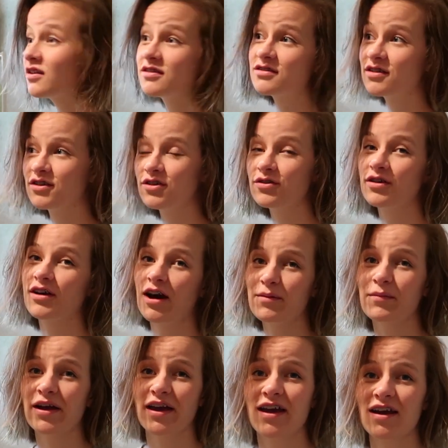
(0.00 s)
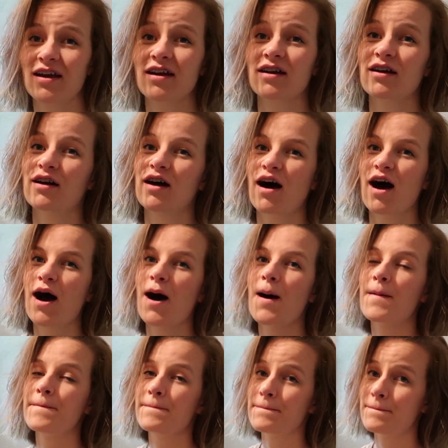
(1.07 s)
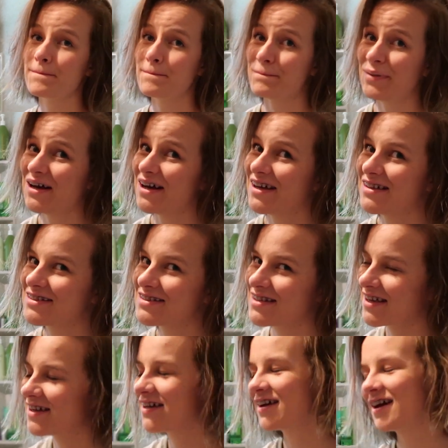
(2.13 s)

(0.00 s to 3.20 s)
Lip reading: continue to cut my hair. But,